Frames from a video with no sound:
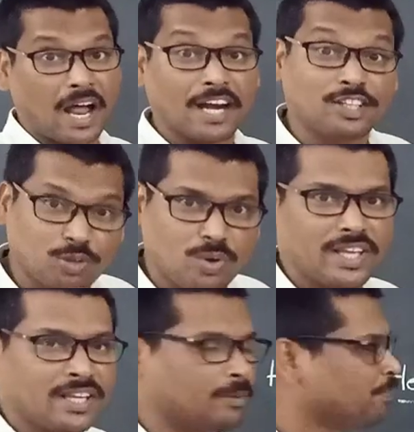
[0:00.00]

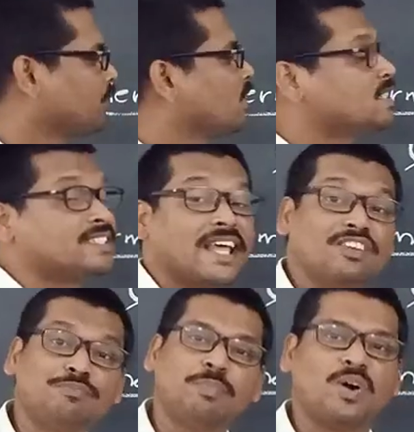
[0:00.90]
undergoing
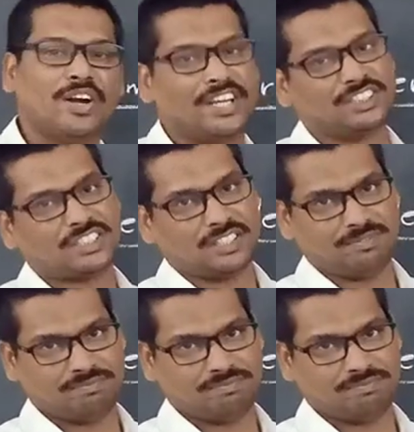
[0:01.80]
self-pollination.